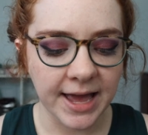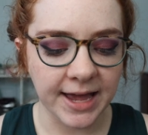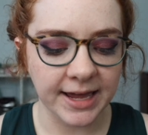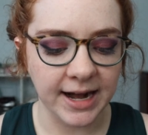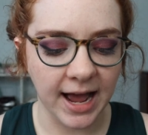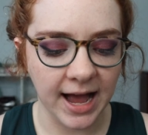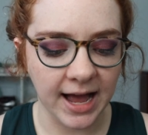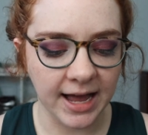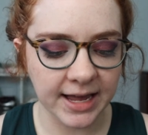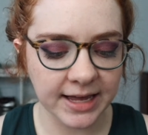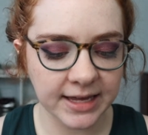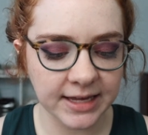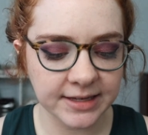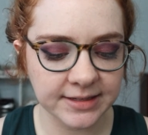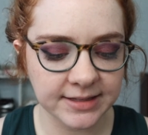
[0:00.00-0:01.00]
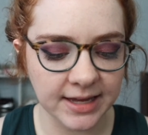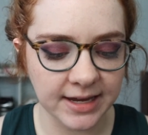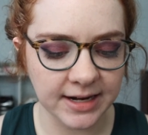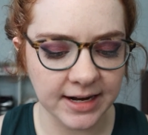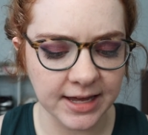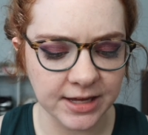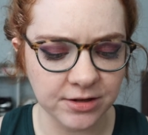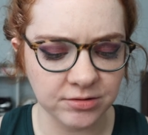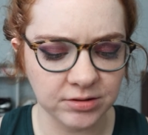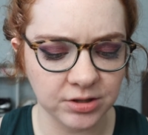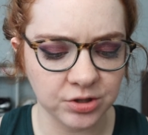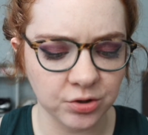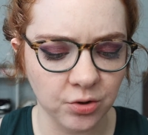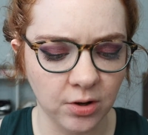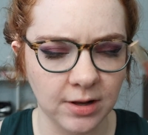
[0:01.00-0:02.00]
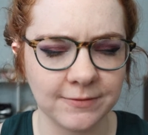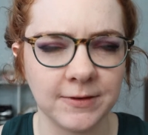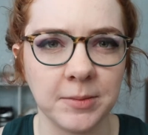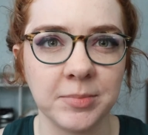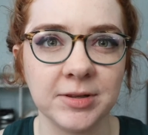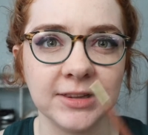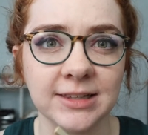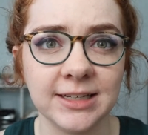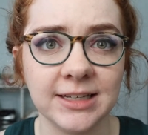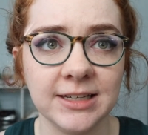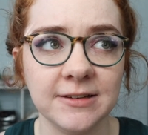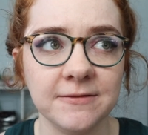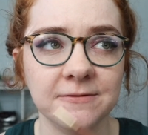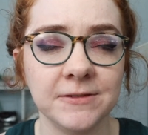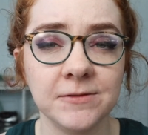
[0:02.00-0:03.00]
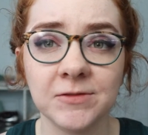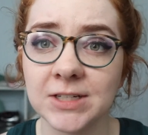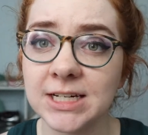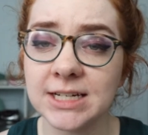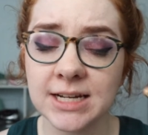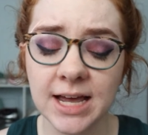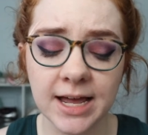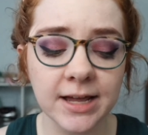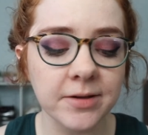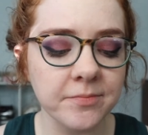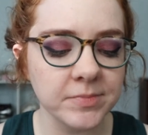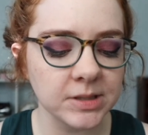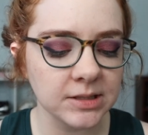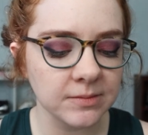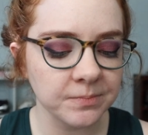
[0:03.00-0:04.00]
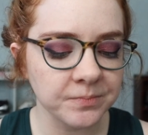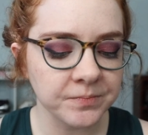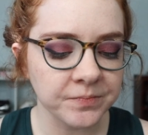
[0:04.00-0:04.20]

and I set a usage goal of, I believe, 15 times.